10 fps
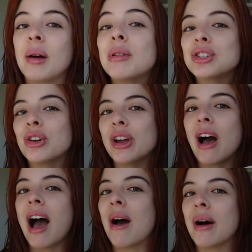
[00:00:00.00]
show y'all
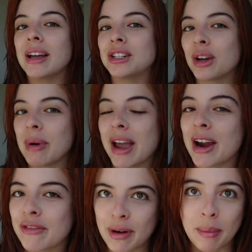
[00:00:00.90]
how I took my hair
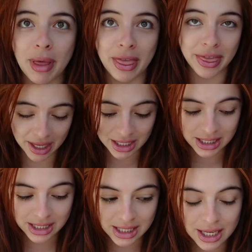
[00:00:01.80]
from
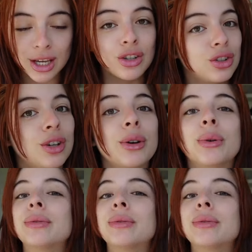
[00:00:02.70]
this to